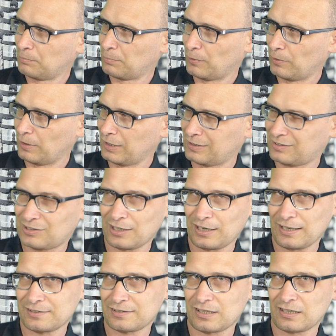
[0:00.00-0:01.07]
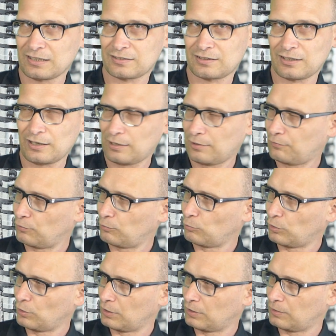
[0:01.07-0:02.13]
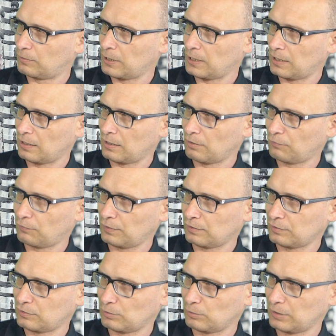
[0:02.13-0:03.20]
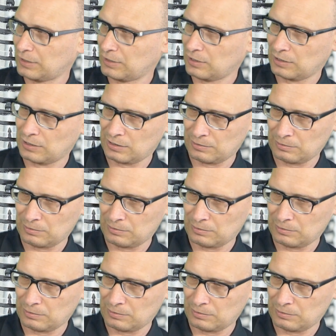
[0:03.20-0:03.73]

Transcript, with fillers: but it still has that slightly front weighted feel to it.